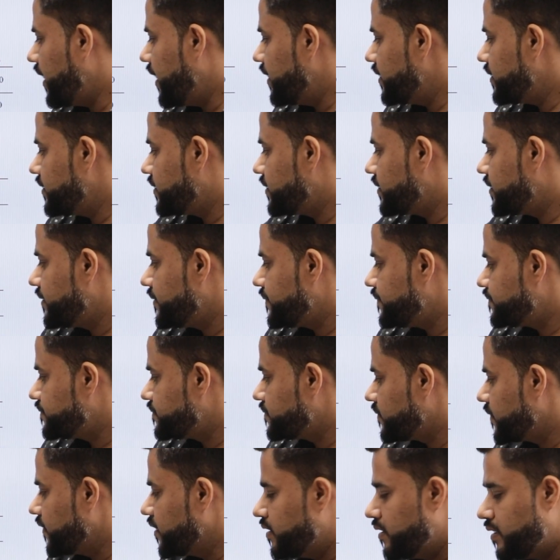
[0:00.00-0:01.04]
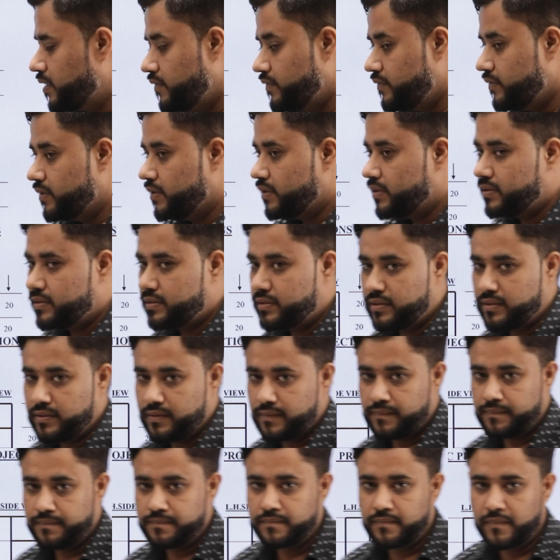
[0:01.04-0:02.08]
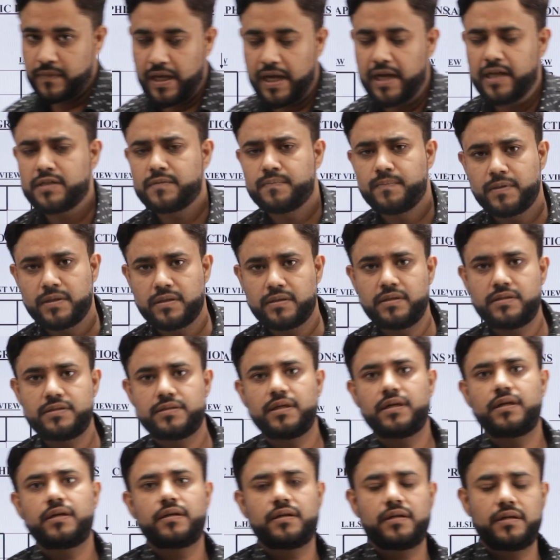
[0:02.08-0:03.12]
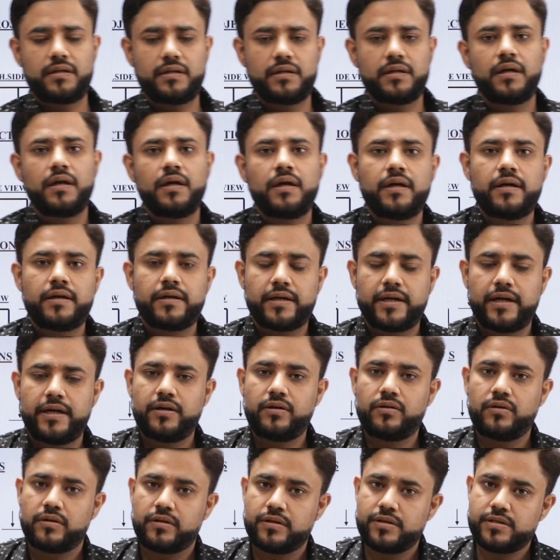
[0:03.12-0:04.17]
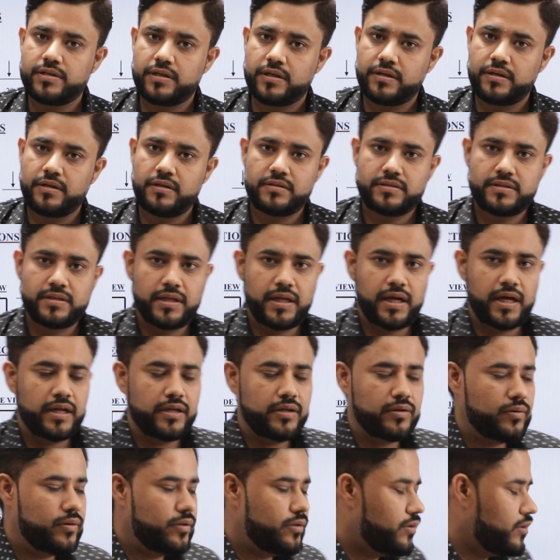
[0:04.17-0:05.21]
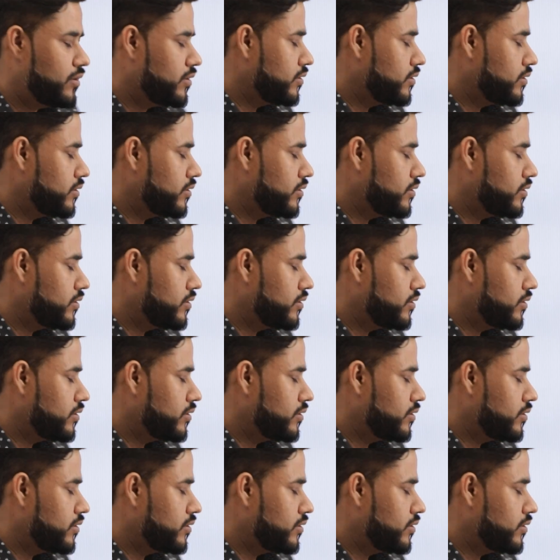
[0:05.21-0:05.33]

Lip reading: as the reverse, as per the general trend or the general scenario in